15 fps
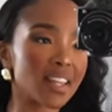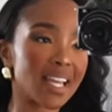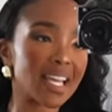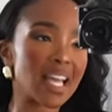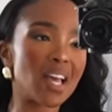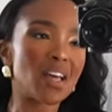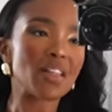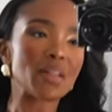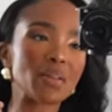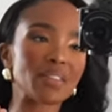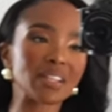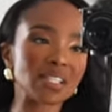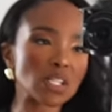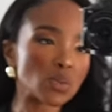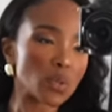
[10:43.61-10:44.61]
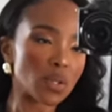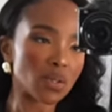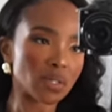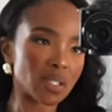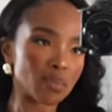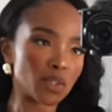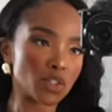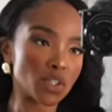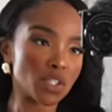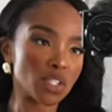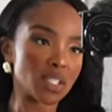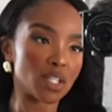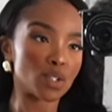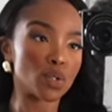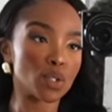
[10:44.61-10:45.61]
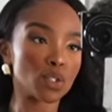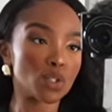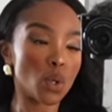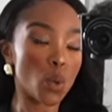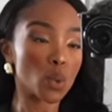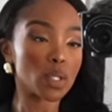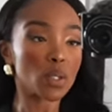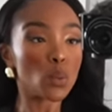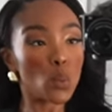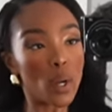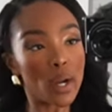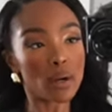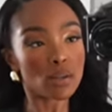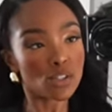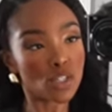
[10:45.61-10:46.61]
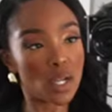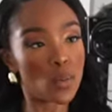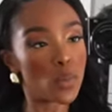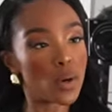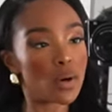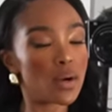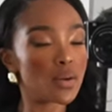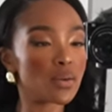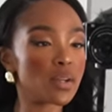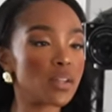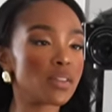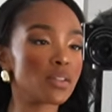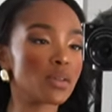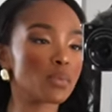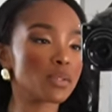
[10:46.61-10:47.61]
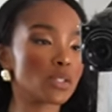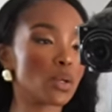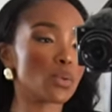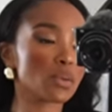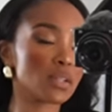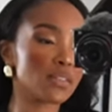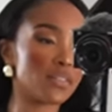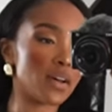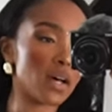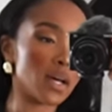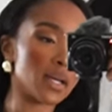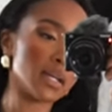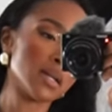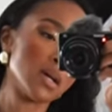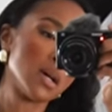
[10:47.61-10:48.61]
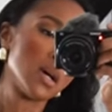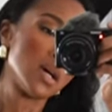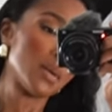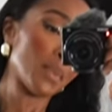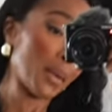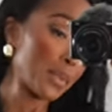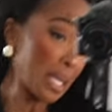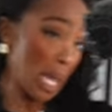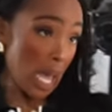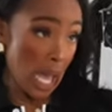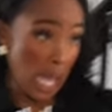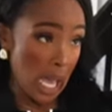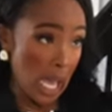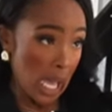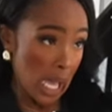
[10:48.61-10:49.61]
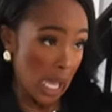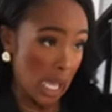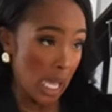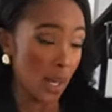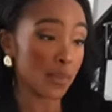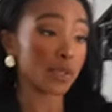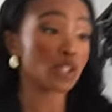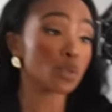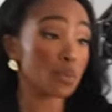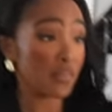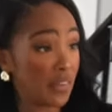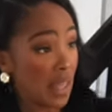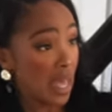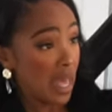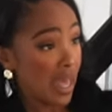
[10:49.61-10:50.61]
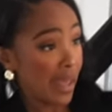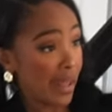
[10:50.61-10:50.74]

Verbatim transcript: Like, this is one of those summer dresses that you could totally wear shapewear underneath and you'll be totally fine. You might be hot, but you'll be fine.